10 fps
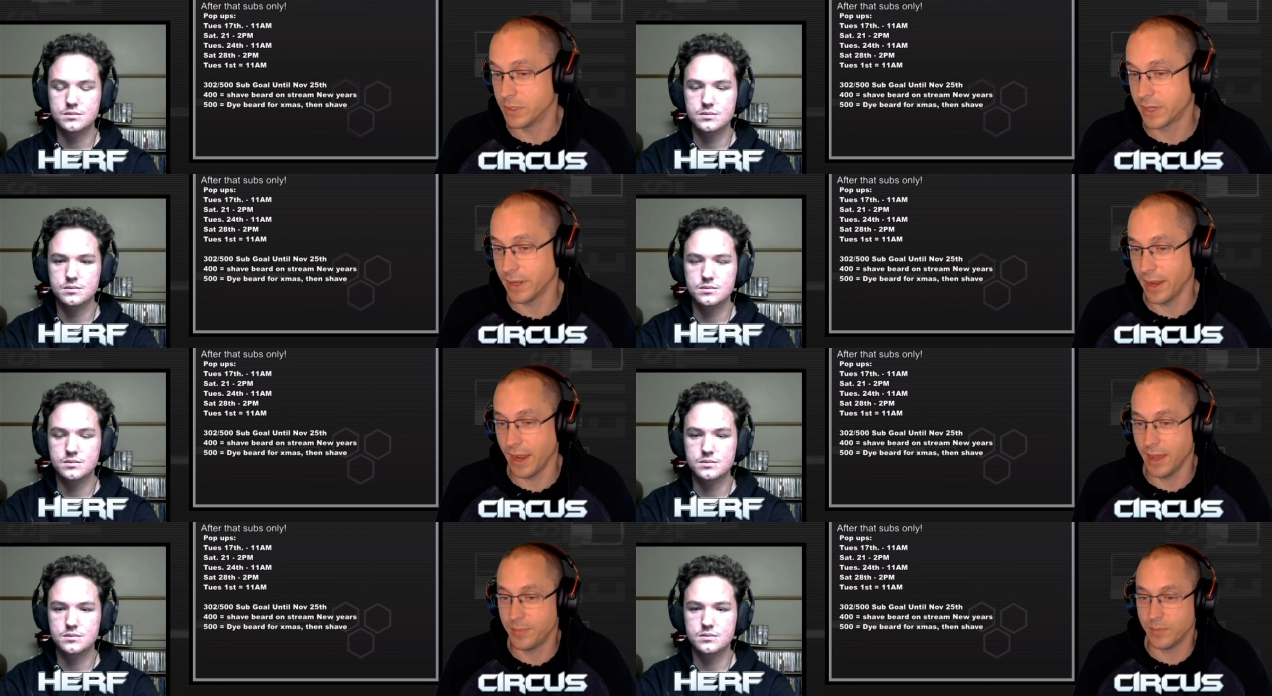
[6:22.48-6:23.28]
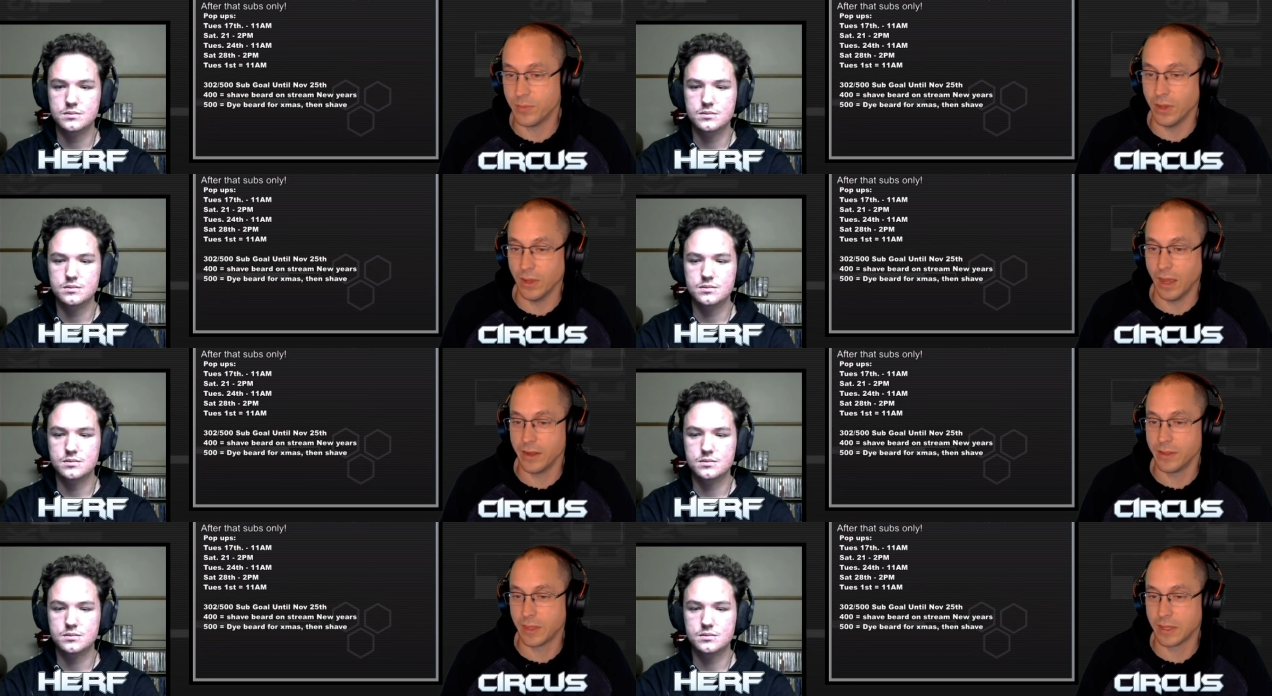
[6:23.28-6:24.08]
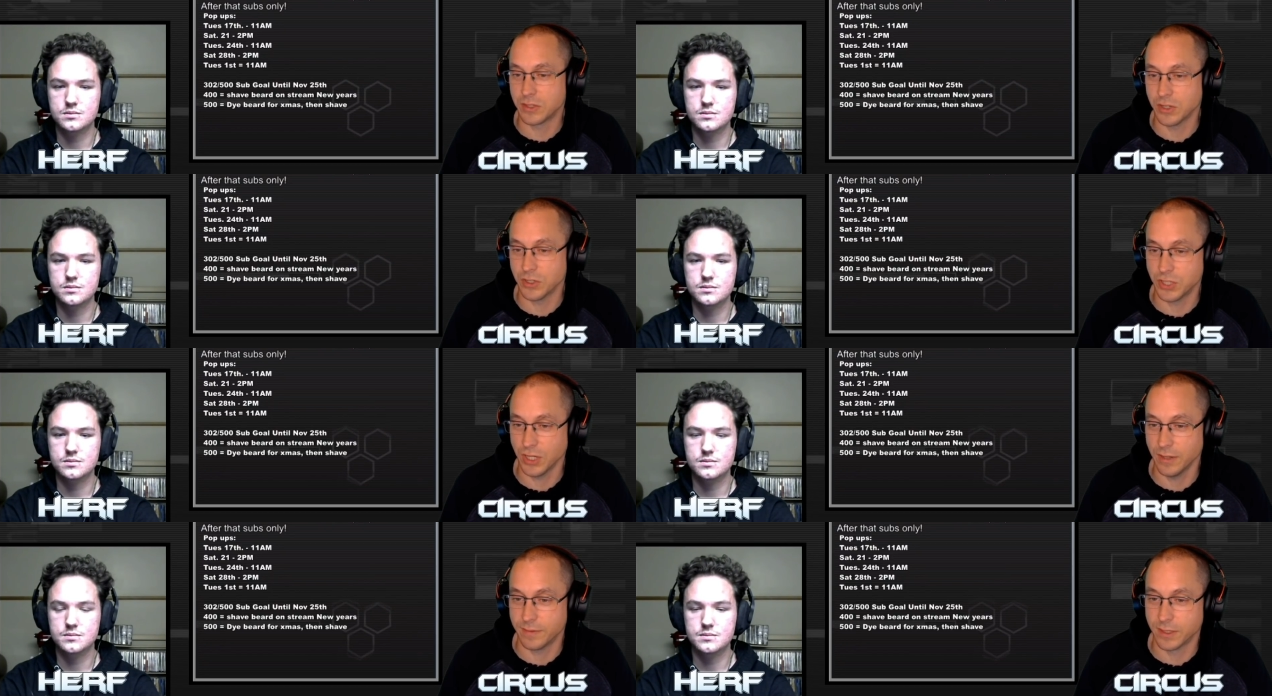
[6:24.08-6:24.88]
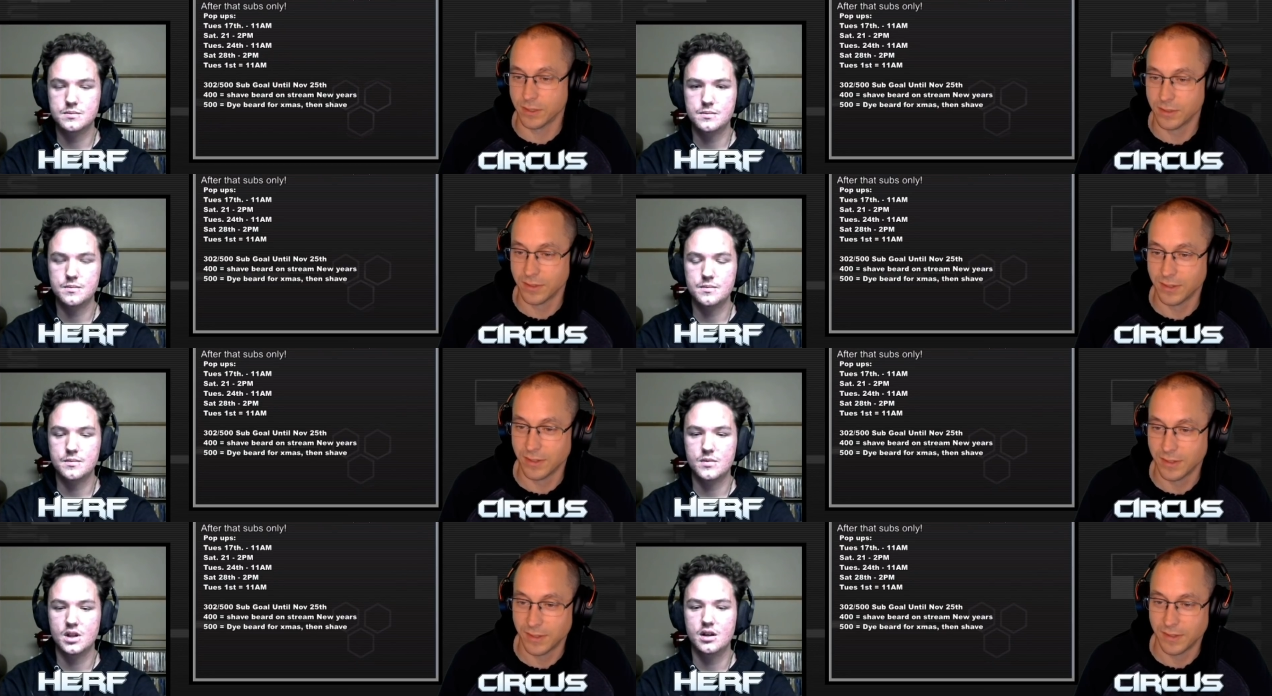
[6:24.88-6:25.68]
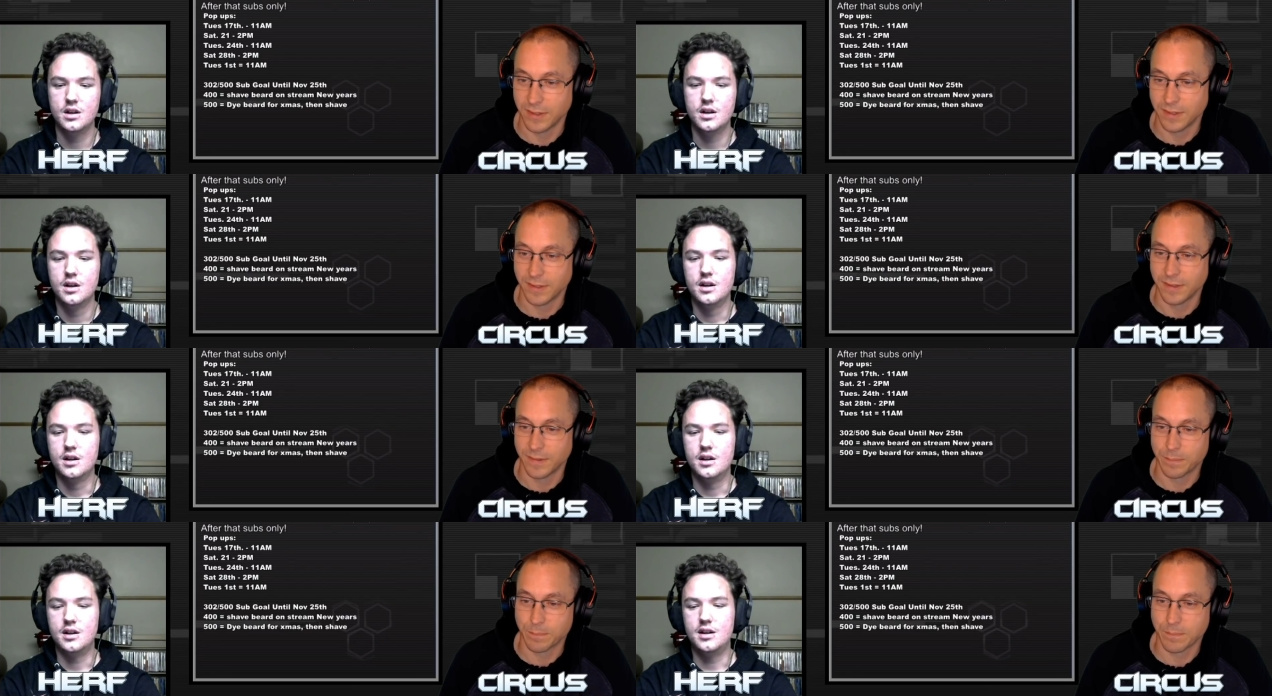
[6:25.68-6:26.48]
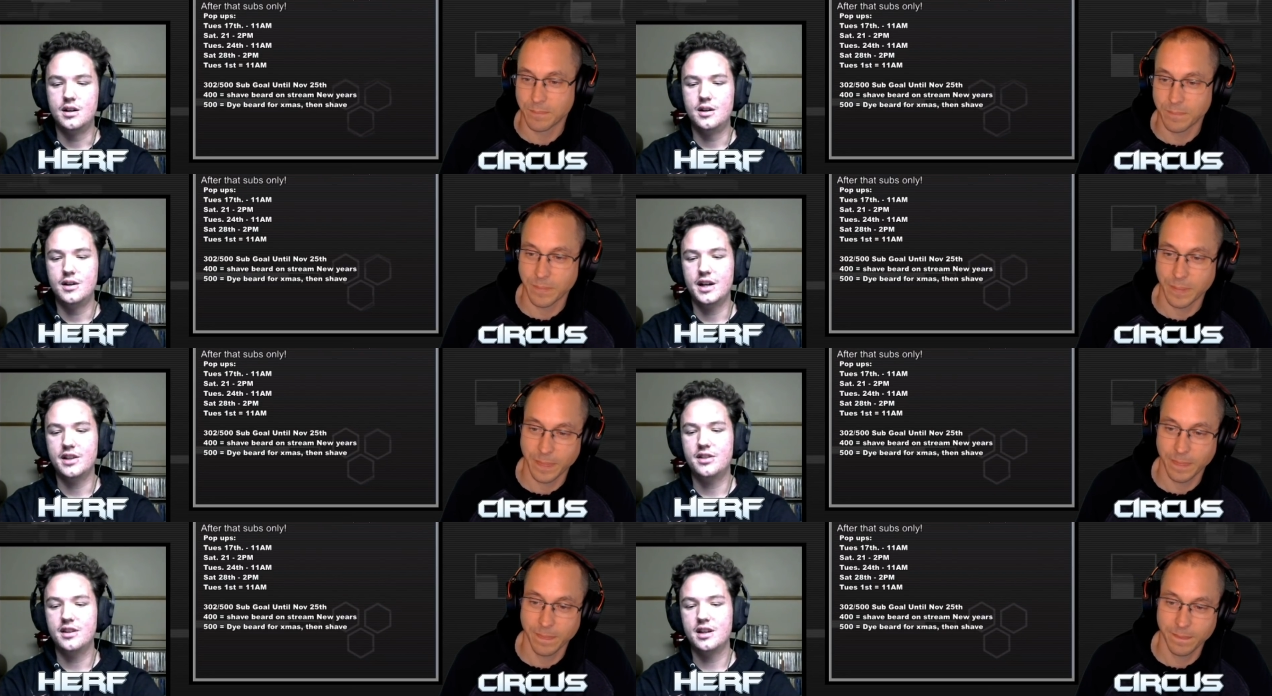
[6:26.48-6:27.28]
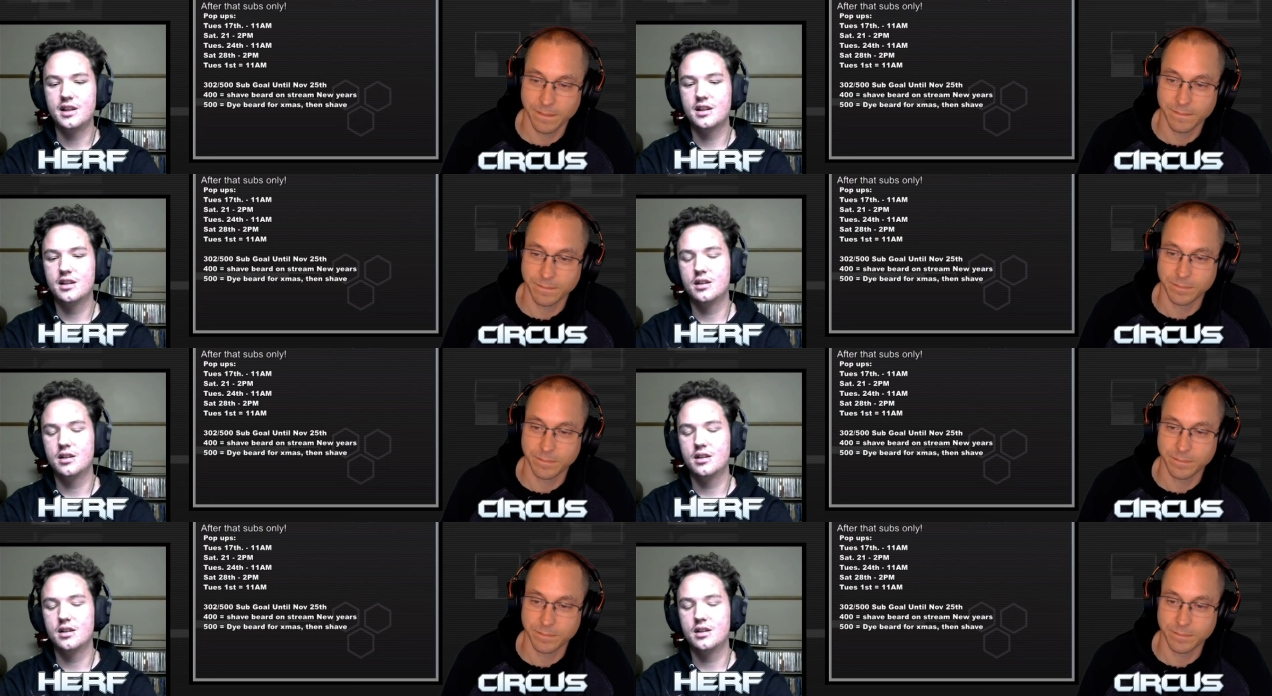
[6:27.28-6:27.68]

Speaker 1: going to happen, but how do you think it's going to shift? I think